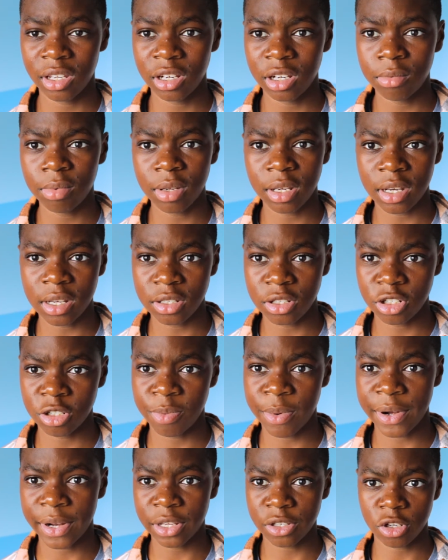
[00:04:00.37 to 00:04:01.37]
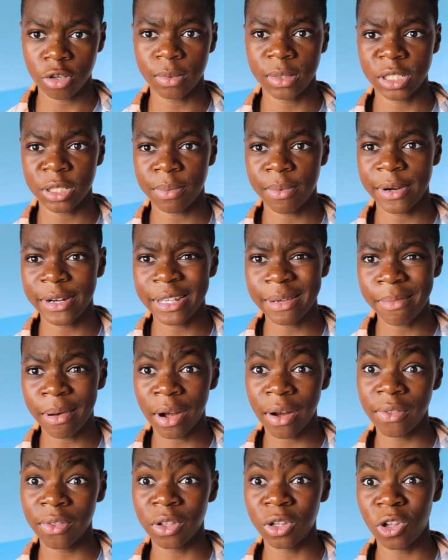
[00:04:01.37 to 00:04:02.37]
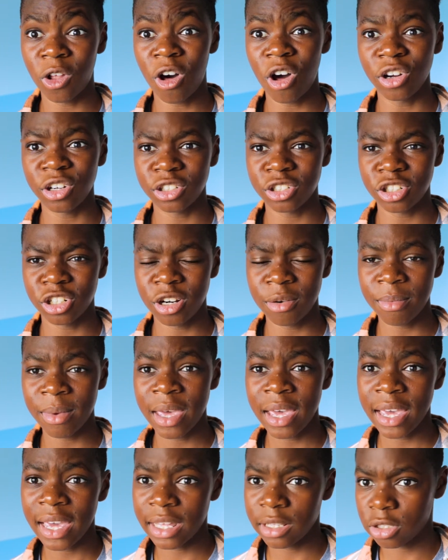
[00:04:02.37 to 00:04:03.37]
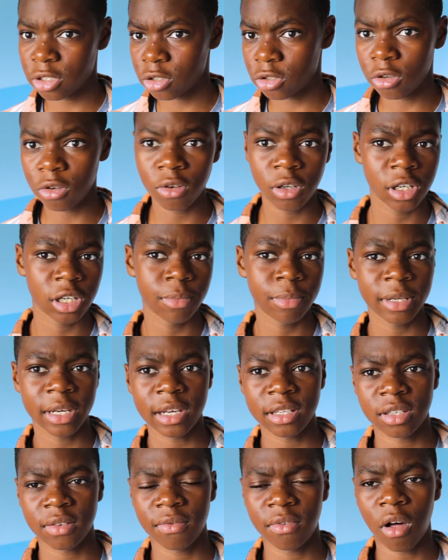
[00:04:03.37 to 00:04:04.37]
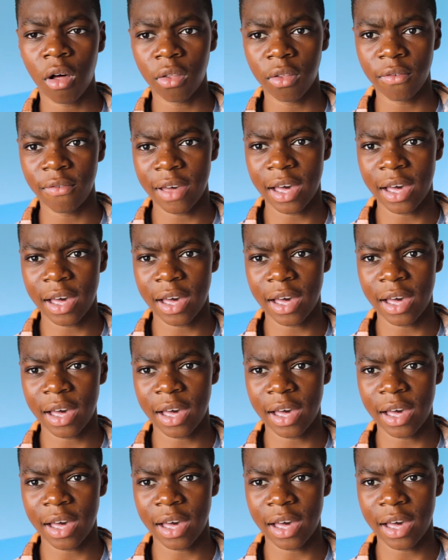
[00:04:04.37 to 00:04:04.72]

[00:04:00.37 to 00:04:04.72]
good because you're spending so much money, but in the long term, it's so good because of all the